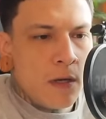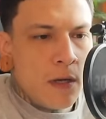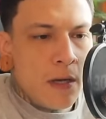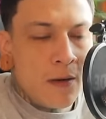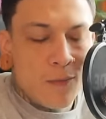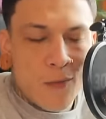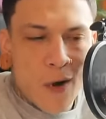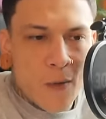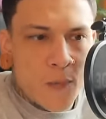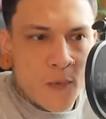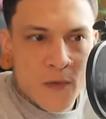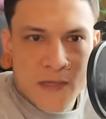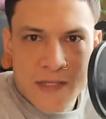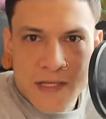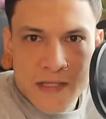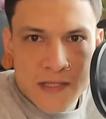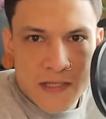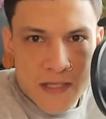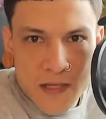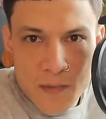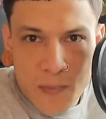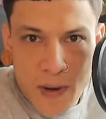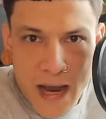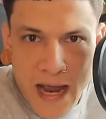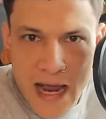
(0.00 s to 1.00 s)

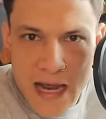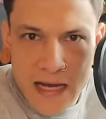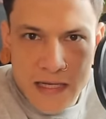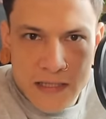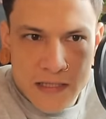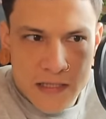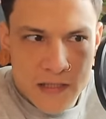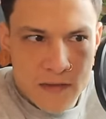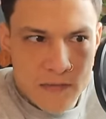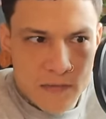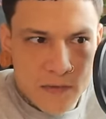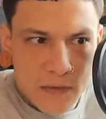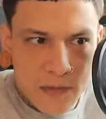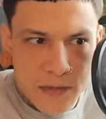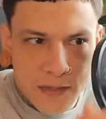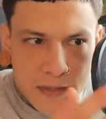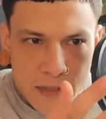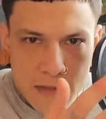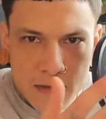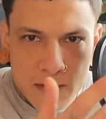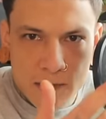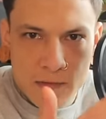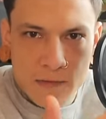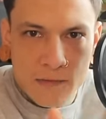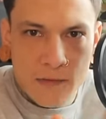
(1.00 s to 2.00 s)
the past,
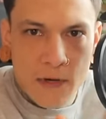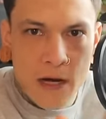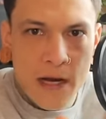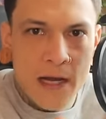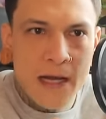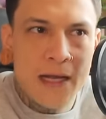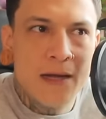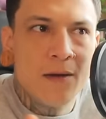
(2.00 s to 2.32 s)
really, right?